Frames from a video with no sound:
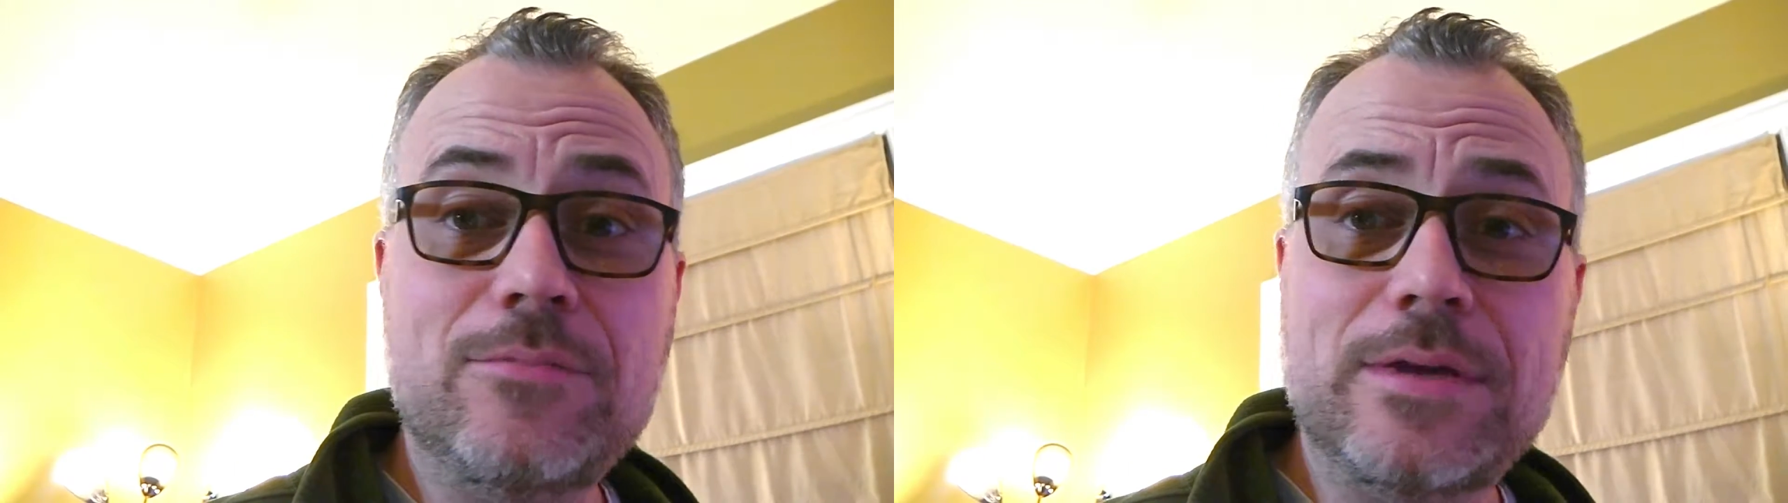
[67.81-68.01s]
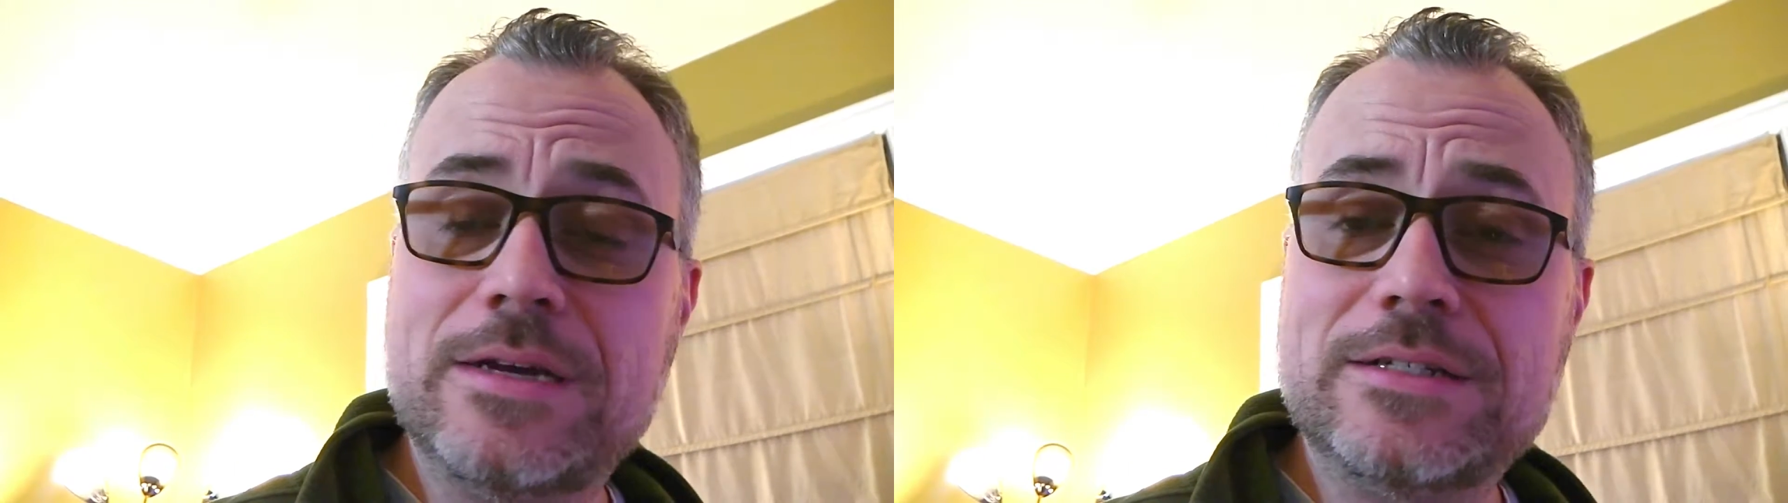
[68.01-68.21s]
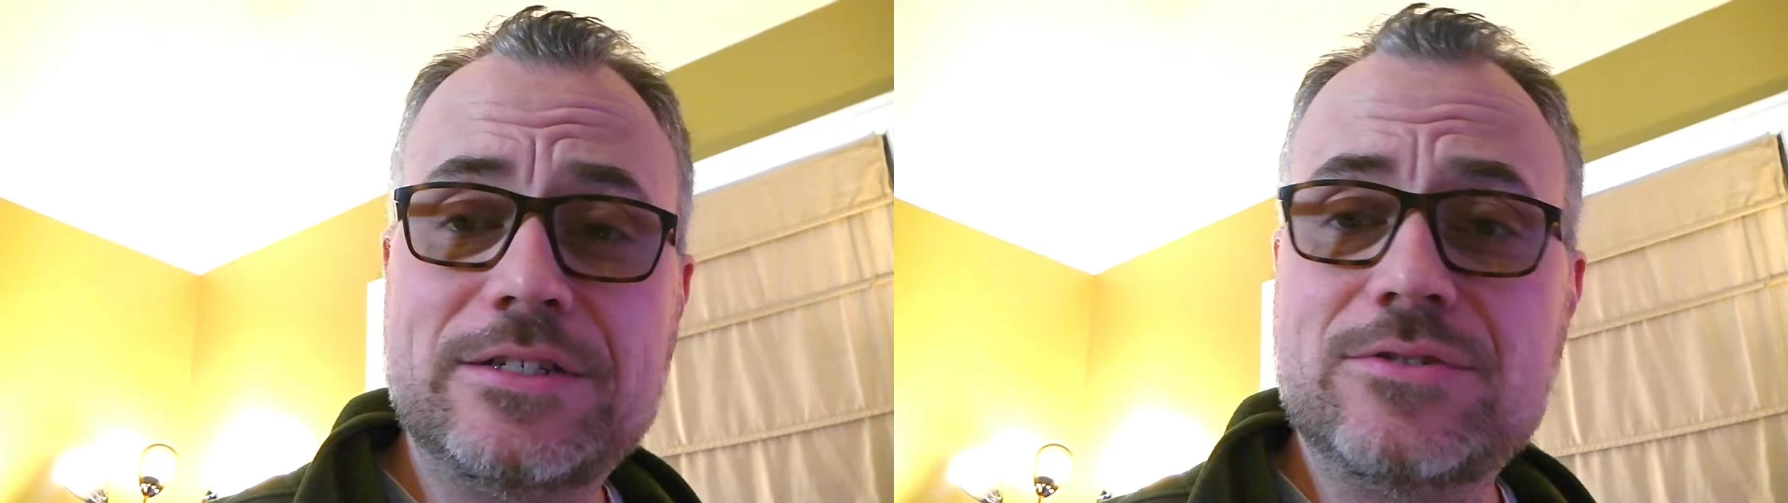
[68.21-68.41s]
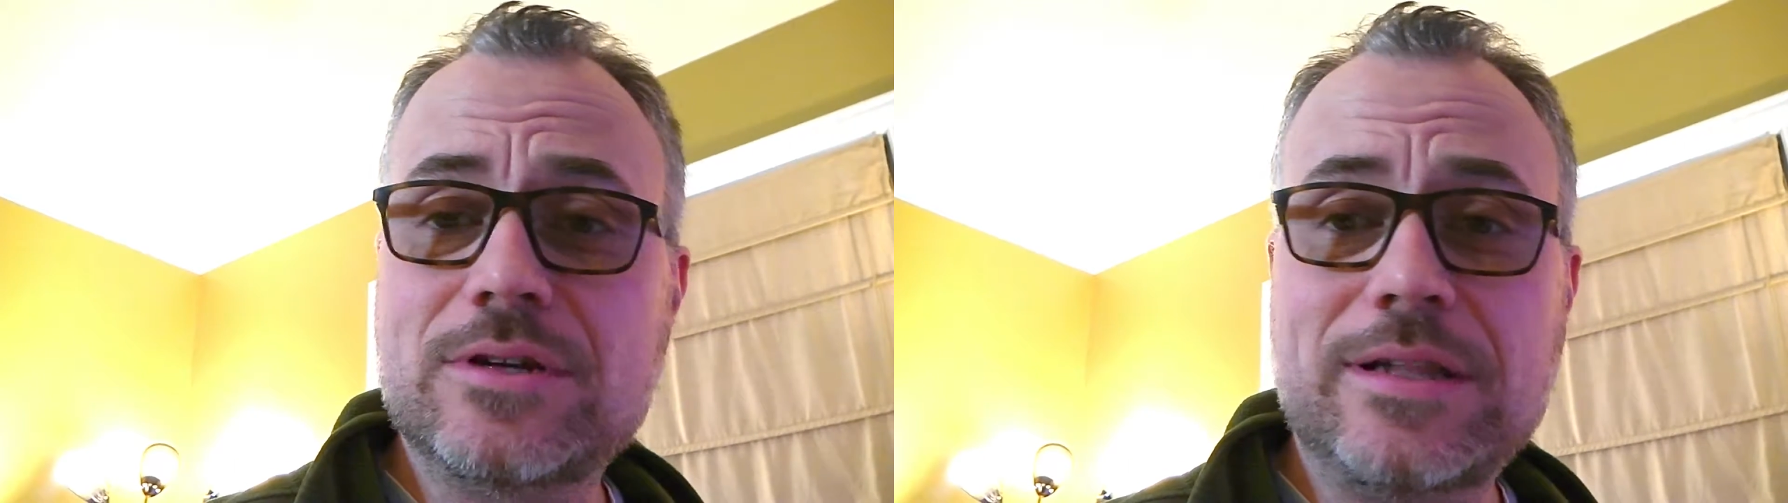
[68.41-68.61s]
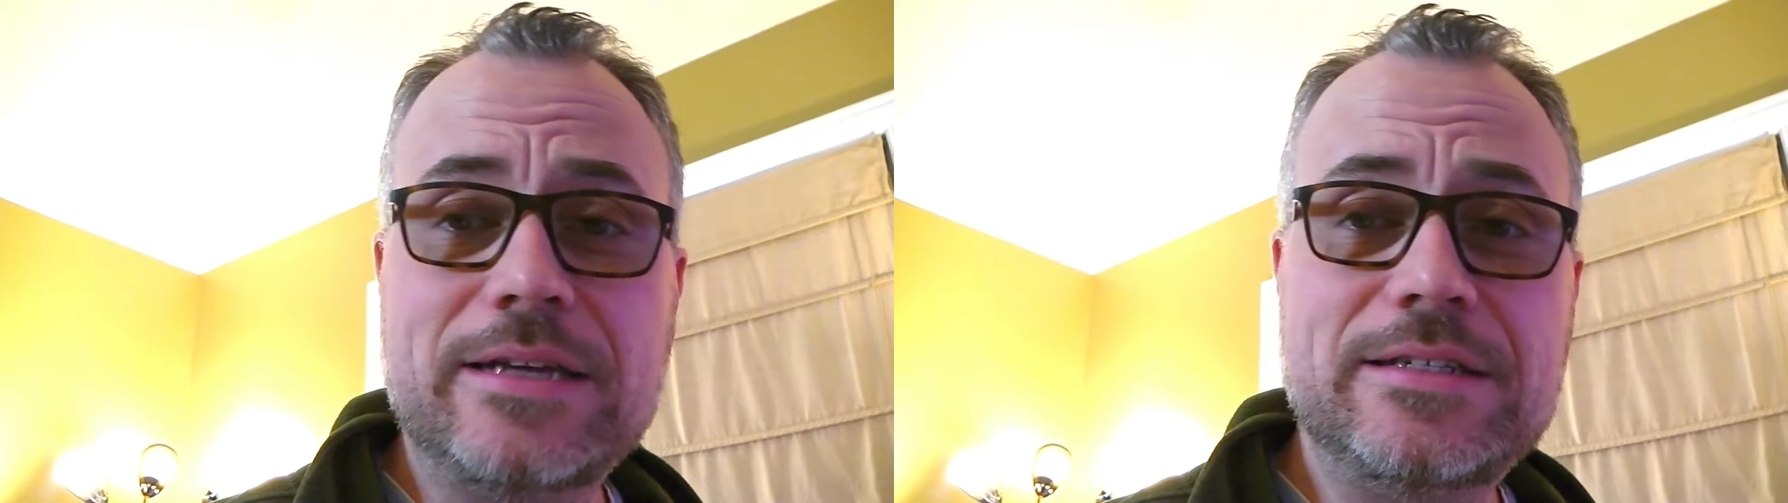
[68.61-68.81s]
because it sort of
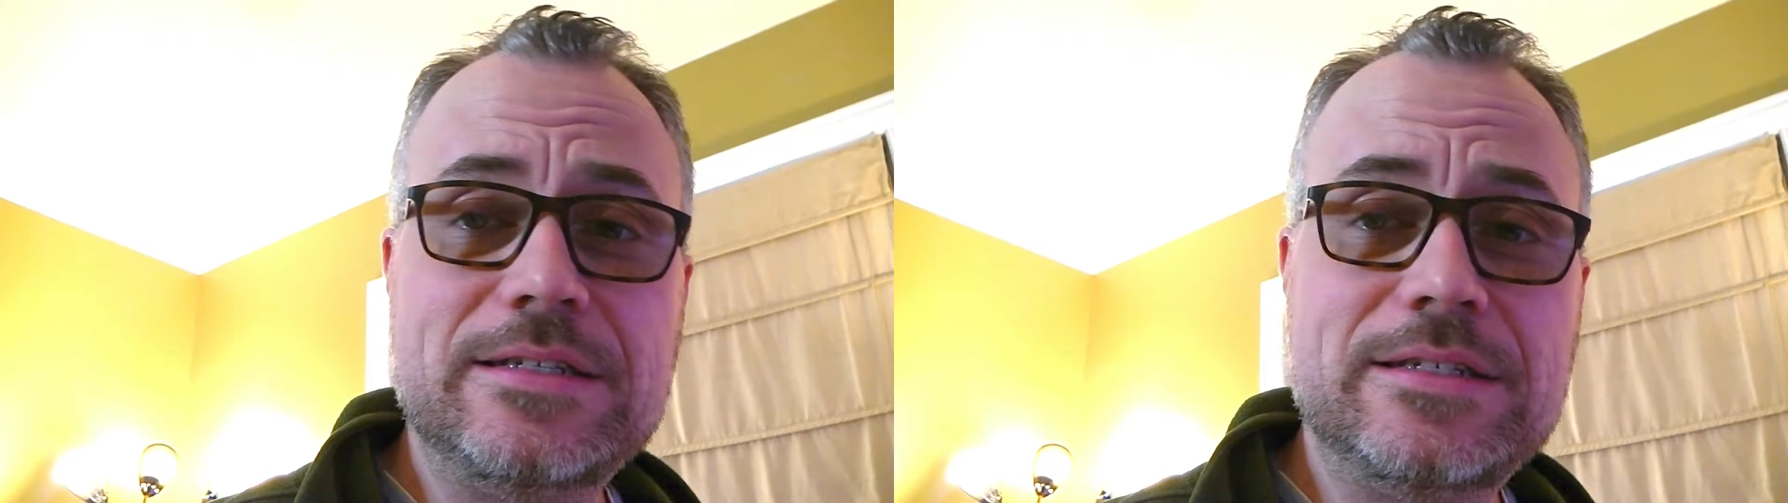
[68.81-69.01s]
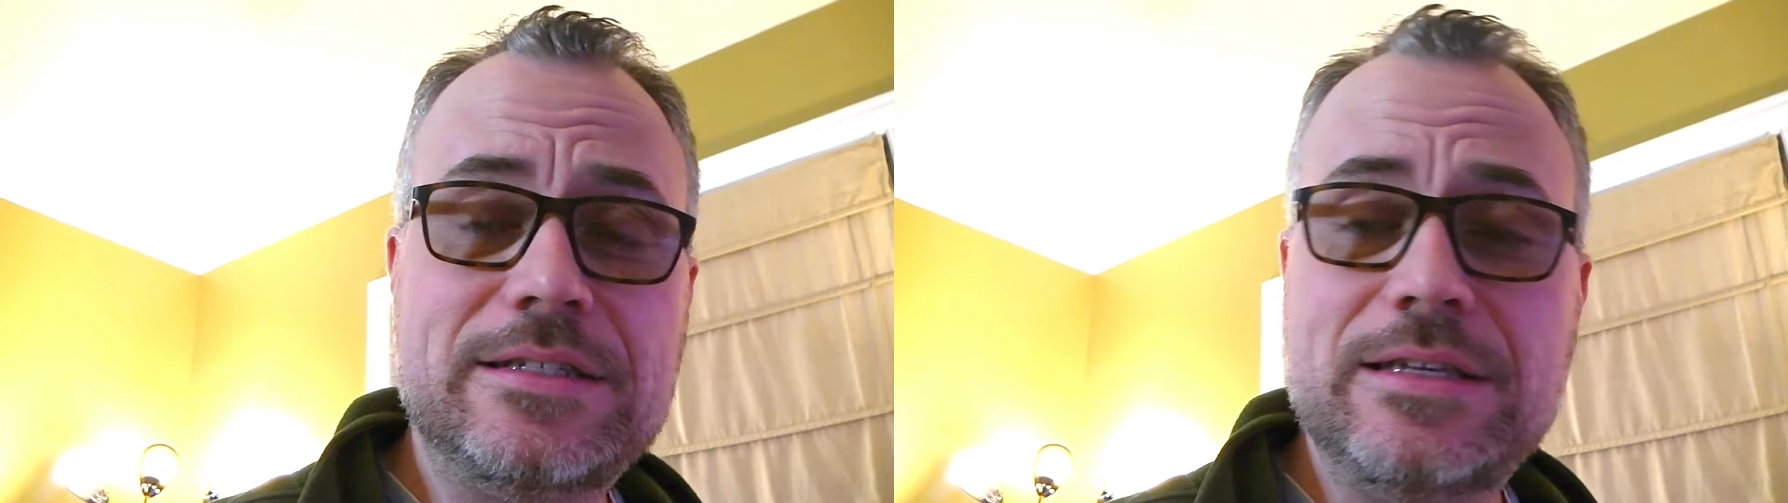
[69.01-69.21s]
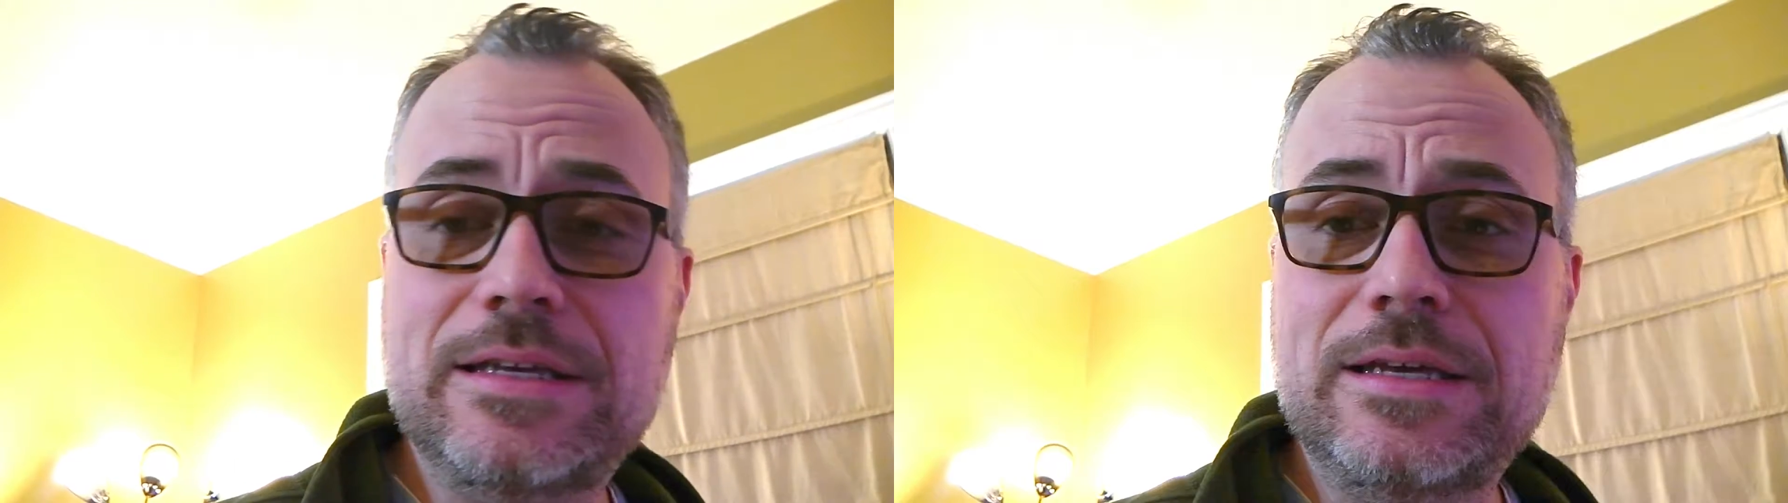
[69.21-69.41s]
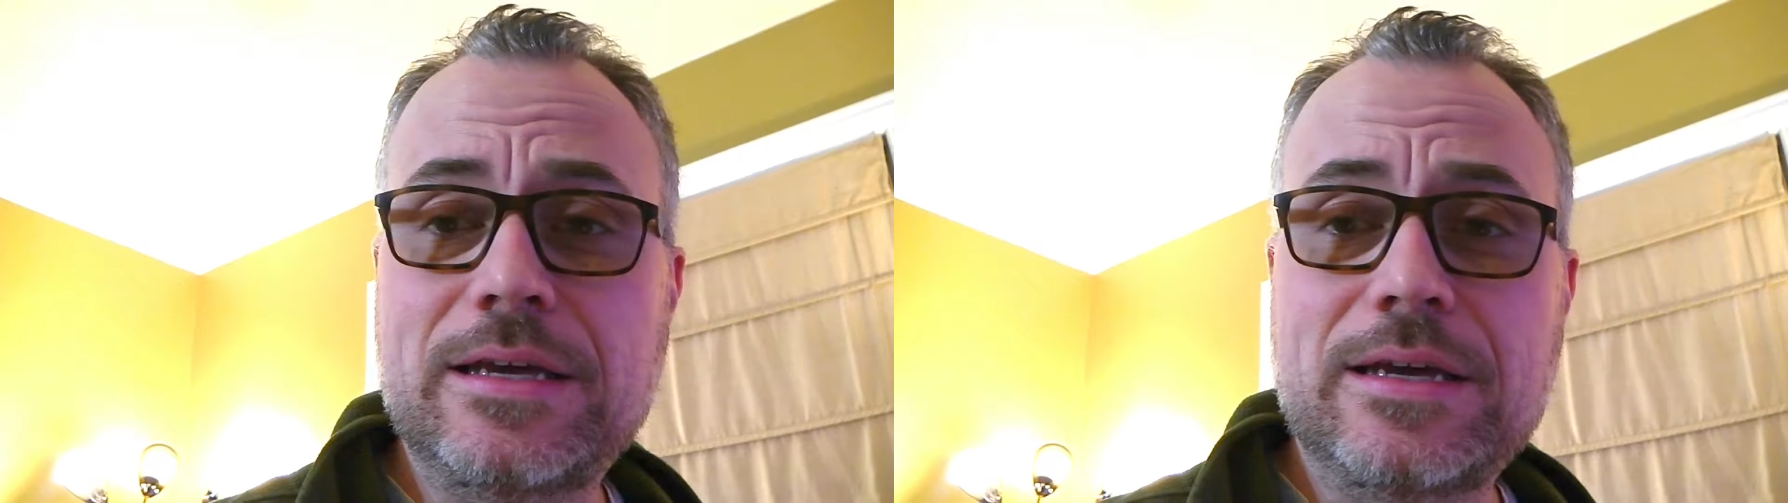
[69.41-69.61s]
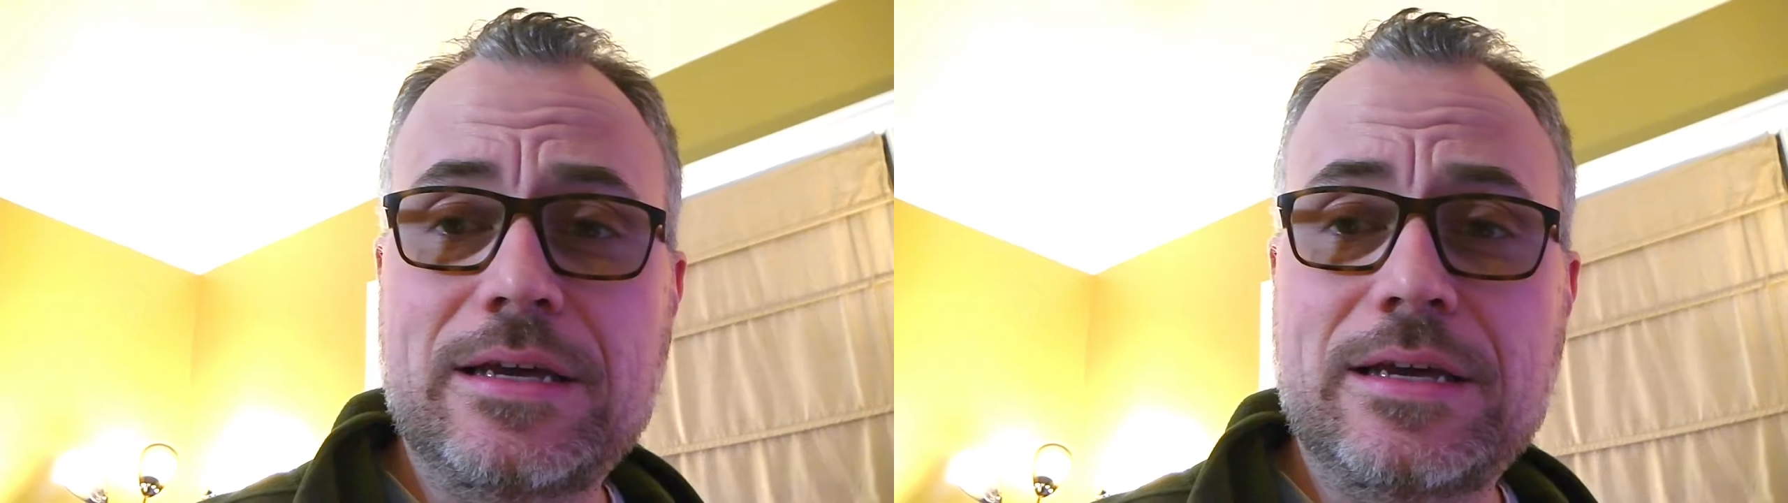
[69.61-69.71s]
lessens the